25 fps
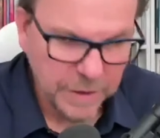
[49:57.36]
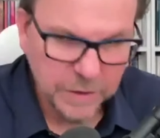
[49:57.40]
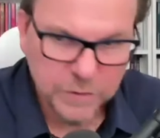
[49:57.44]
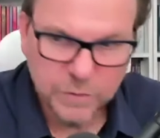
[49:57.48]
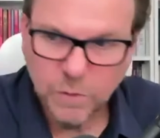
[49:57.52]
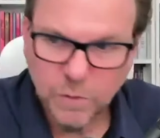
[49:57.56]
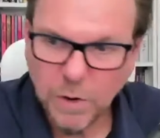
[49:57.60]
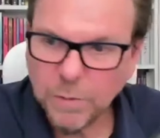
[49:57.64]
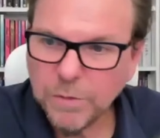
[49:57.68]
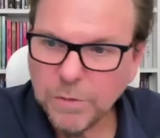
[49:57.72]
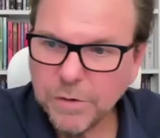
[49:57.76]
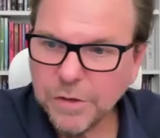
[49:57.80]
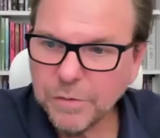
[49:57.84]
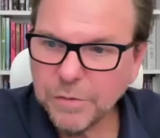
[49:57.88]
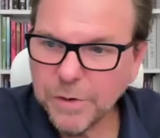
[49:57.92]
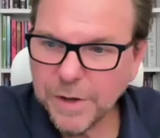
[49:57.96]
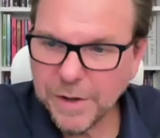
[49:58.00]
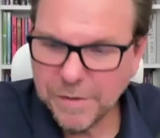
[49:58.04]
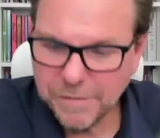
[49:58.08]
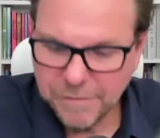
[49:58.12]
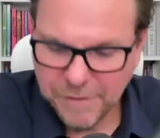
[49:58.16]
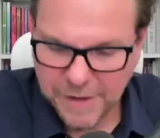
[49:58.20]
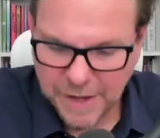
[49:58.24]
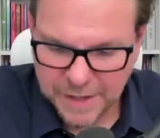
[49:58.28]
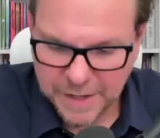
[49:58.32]
is, what were
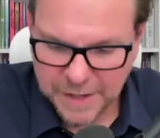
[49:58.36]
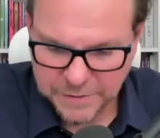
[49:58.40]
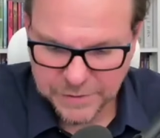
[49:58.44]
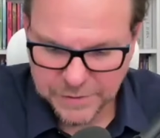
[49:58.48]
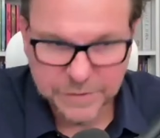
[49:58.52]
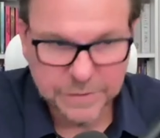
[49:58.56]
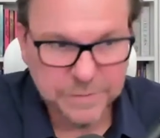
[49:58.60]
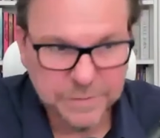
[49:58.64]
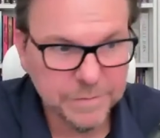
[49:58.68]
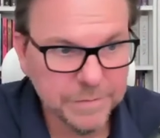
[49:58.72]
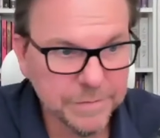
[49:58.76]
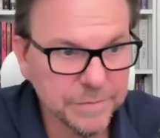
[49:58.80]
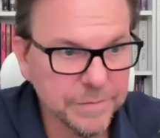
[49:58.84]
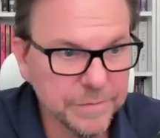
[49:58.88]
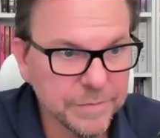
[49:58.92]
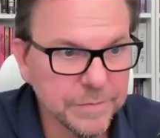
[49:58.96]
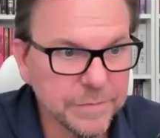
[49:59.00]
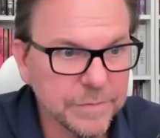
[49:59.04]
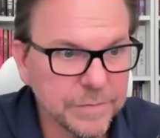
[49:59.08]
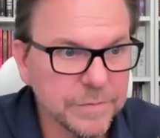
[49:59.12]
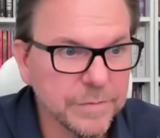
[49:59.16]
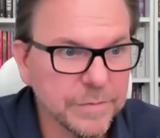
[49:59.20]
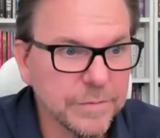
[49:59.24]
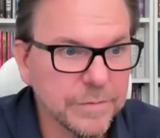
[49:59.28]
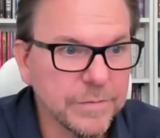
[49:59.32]
three events
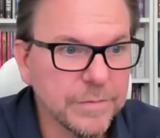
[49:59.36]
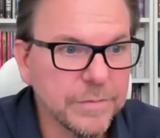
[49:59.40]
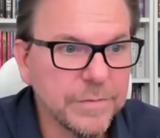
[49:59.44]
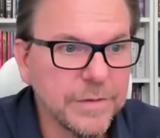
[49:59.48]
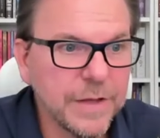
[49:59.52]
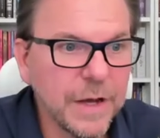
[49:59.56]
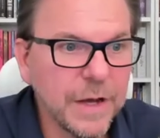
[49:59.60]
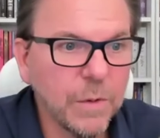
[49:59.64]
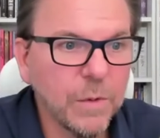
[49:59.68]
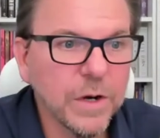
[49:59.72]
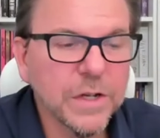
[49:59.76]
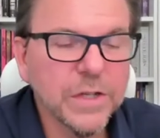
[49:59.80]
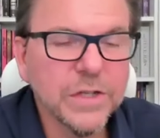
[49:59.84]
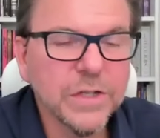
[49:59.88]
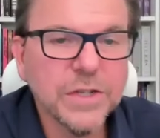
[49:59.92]
that were